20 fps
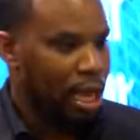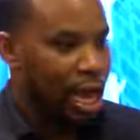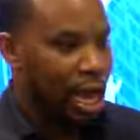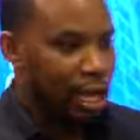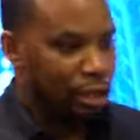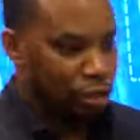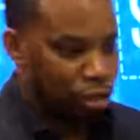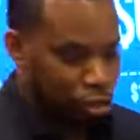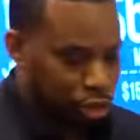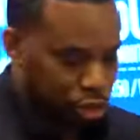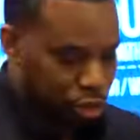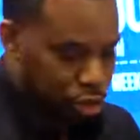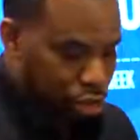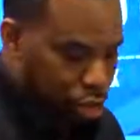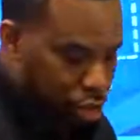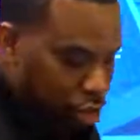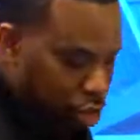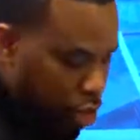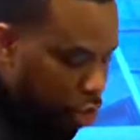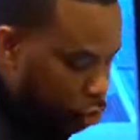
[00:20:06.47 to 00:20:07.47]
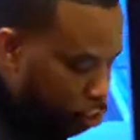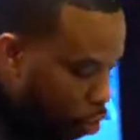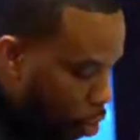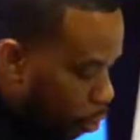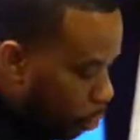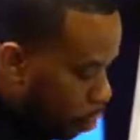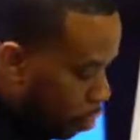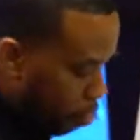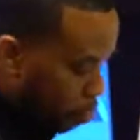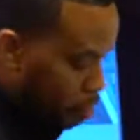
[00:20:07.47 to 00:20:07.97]
As you continue to
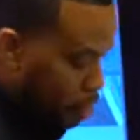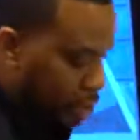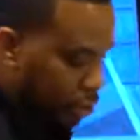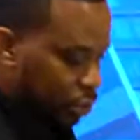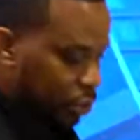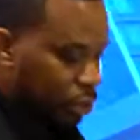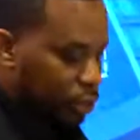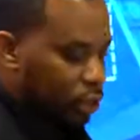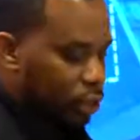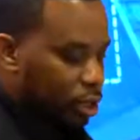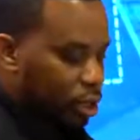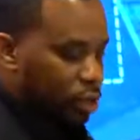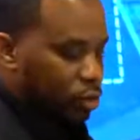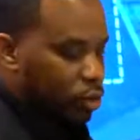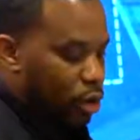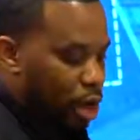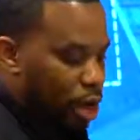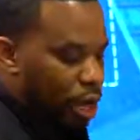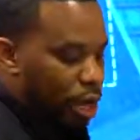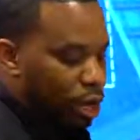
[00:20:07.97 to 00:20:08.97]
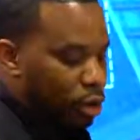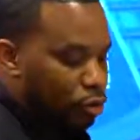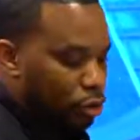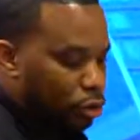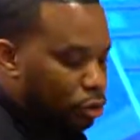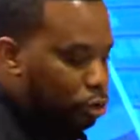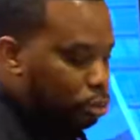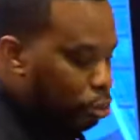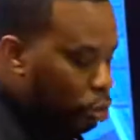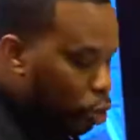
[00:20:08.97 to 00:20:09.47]
grow your business, right, it
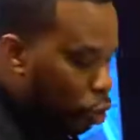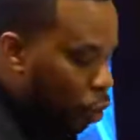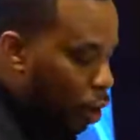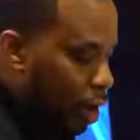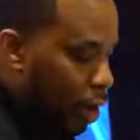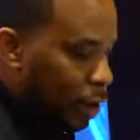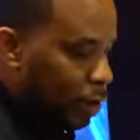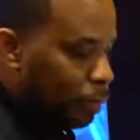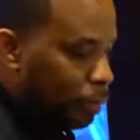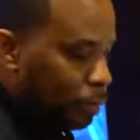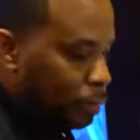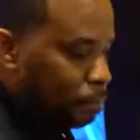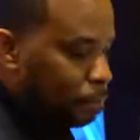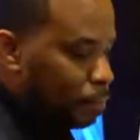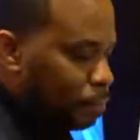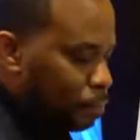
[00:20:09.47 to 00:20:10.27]
grows from 12.